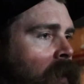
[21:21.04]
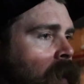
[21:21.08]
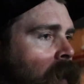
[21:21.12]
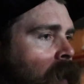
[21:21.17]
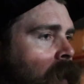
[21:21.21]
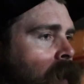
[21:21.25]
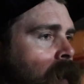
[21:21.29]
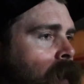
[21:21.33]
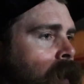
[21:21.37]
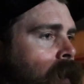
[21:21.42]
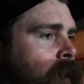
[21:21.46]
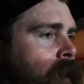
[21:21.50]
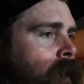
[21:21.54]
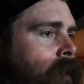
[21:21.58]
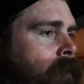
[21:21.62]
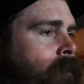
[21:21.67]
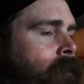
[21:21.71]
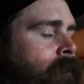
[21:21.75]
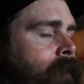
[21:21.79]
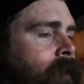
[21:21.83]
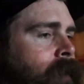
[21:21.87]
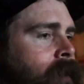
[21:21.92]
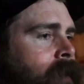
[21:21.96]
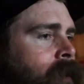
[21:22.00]

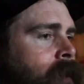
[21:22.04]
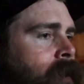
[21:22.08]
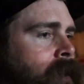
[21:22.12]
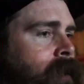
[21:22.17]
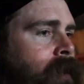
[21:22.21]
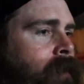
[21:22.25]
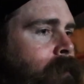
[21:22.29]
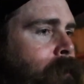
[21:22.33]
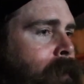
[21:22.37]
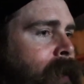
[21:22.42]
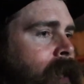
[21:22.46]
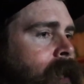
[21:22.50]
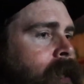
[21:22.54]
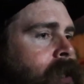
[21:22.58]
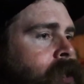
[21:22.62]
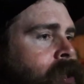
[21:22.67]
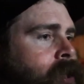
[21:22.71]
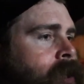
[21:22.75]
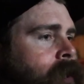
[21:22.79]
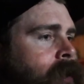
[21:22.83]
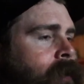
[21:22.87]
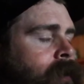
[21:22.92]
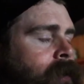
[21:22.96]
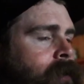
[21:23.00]
Um, the
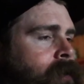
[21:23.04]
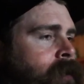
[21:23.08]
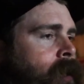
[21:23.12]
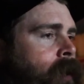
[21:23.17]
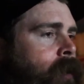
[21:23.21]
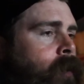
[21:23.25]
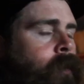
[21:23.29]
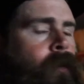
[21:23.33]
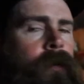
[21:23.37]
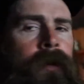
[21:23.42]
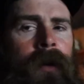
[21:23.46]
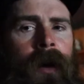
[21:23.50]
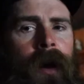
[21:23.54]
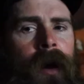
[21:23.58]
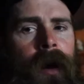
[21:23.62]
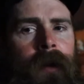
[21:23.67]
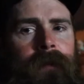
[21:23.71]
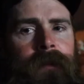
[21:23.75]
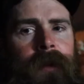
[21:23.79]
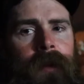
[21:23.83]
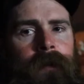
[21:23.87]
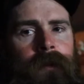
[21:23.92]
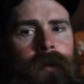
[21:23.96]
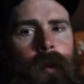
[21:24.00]
pitch and the tone
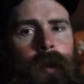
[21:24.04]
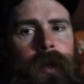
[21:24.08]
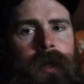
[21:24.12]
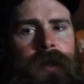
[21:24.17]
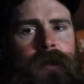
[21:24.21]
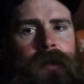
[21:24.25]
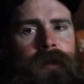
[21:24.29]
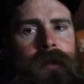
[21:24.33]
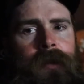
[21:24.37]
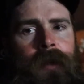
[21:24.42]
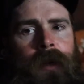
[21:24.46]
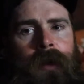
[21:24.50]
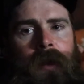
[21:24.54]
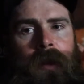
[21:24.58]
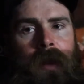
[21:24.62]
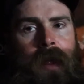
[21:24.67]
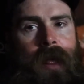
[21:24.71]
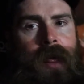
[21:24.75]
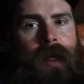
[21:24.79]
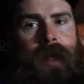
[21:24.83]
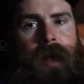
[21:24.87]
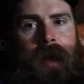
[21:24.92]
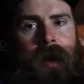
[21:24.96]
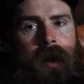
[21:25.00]
of the voice
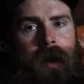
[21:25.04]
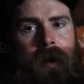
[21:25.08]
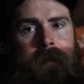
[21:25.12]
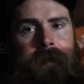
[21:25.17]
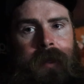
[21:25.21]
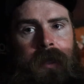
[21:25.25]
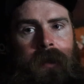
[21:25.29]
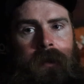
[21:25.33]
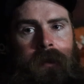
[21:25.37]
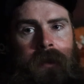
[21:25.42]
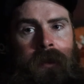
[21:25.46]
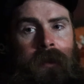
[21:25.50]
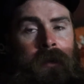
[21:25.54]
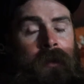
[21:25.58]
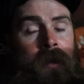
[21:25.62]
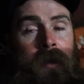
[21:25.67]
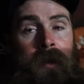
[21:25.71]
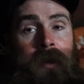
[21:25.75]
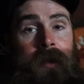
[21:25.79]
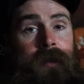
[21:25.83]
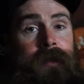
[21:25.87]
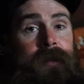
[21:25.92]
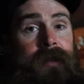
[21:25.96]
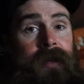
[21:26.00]
that I'm
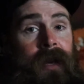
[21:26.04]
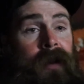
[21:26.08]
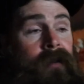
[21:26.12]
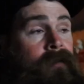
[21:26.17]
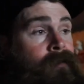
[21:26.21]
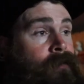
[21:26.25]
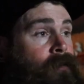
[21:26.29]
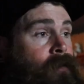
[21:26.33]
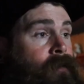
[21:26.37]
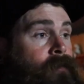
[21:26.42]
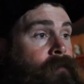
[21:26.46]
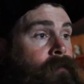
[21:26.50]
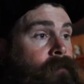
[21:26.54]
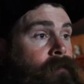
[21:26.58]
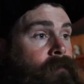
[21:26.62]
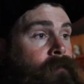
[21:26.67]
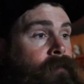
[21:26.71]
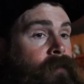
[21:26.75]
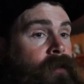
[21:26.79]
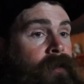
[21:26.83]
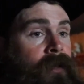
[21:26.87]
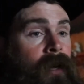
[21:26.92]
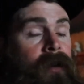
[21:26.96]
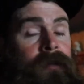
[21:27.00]
hearing sounds
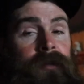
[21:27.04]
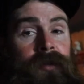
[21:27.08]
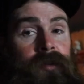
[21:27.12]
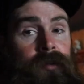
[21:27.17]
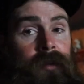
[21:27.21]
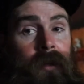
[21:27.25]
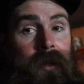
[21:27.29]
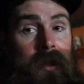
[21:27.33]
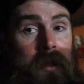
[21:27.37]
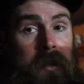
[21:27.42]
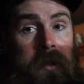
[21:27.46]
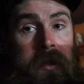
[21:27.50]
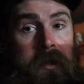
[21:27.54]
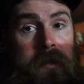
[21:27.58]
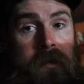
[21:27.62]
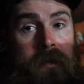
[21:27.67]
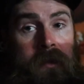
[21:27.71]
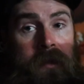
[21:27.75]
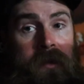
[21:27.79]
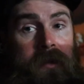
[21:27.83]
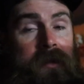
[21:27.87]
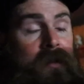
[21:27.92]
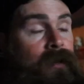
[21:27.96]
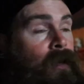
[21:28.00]
sounds really good.
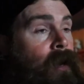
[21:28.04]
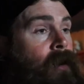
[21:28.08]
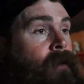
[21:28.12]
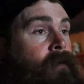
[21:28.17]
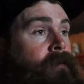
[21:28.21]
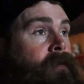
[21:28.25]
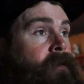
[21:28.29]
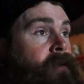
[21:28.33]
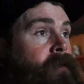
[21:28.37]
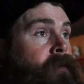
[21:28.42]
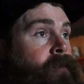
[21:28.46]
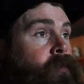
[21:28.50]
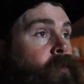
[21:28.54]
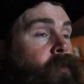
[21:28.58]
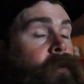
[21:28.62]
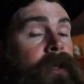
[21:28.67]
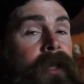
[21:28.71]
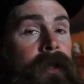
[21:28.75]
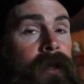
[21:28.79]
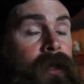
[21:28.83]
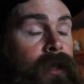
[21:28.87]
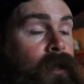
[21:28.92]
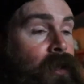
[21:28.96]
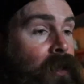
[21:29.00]
It sounds
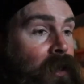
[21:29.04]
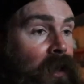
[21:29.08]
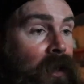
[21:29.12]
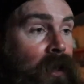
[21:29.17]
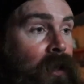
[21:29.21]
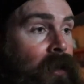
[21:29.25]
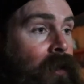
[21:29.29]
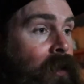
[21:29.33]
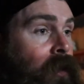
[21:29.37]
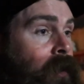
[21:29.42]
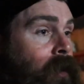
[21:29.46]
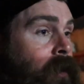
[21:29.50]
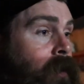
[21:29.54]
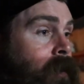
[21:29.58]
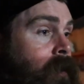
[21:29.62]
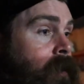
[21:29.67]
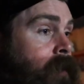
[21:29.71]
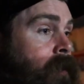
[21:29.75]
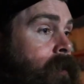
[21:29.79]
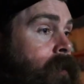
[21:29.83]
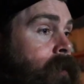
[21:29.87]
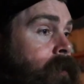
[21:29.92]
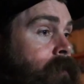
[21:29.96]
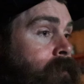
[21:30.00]
realistic.
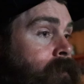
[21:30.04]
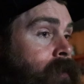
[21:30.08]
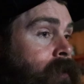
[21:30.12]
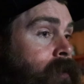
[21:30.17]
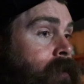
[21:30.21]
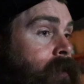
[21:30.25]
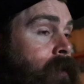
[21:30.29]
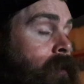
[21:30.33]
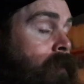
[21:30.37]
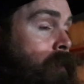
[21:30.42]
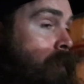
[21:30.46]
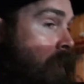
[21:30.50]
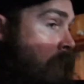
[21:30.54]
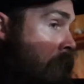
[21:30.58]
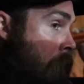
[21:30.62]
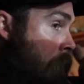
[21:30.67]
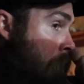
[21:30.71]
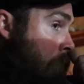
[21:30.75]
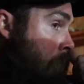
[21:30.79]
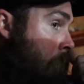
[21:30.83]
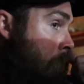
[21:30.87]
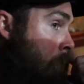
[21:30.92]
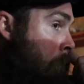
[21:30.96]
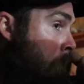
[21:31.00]
Um, so
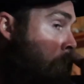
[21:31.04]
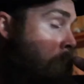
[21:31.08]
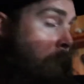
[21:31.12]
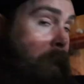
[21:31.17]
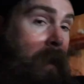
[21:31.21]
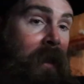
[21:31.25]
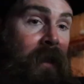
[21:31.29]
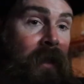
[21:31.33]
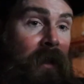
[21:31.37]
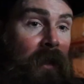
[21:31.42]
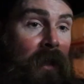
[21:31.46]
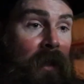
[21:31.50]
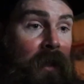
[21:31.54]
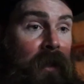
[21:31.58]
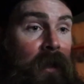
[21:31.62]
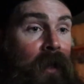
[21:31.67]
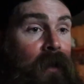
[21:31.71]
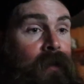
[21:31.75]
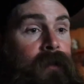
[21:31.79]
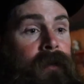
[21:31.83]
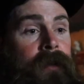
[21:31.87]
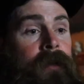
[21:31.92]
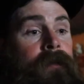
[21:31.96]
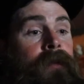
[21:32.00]
I do think it
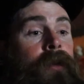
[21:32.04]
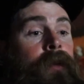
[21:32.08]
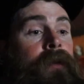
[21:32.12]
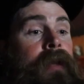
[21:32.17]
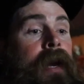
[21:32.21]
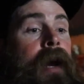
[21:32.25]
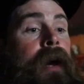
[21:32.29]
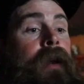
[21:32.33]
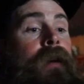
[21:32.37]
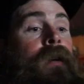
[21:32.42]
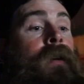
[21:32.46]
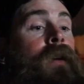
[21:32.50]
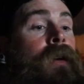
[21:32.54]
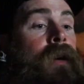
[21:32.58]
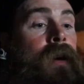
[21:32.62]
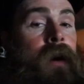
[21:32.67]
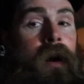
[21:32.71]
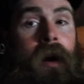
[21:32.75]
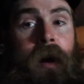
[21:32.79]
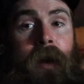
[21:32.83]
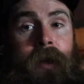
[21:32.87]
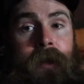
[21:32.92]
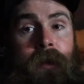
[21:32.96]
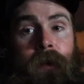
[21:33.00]
does give you that
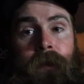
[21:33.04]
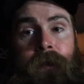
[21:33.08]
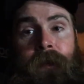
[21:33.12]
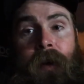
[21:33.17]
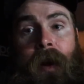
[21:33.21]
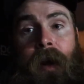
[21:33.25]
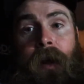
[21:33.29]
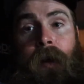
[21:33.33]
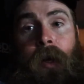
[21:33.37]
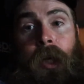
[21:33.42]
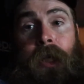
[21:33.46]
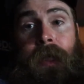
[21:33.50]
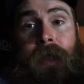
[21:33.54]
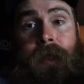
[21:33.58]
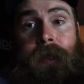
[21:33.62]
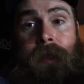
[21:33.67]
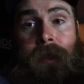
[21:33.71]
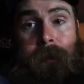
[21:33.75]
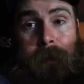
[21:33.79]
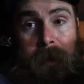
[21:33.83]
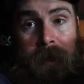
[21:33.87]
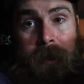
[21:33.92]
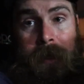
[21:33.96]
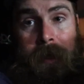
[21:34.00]
audiophile
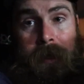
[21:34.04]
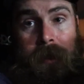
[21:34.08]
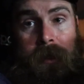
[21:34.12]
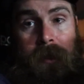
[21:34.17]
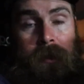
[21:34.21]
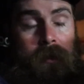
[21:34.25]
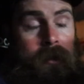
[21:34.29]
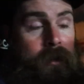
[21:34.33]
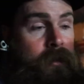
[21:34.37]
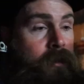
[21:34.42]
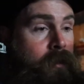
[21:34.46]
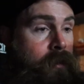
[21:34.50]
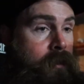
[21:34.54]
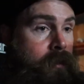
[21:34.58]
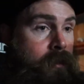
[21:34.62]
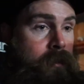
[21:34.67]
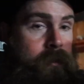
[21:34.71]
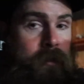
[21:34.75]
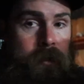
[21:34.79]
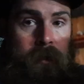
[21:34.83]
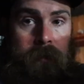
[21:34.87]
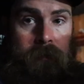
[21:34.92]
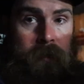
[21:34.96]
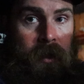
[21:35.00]
experience. So let's,
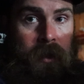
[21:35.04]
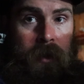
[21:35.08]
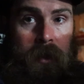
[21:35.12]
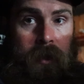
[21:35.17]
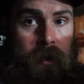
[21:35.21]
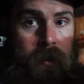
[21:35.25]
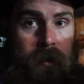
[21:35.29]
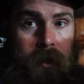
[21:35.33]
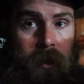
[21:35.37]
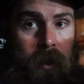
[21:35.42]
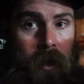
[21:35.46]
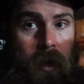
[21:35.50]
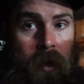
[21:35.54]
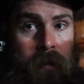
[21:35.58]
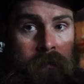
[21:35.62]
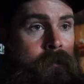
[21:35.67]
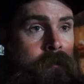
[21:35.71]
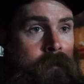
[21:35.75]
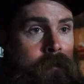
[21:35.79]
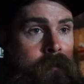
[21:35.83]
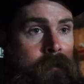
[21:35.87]
I'm gonna hear it again.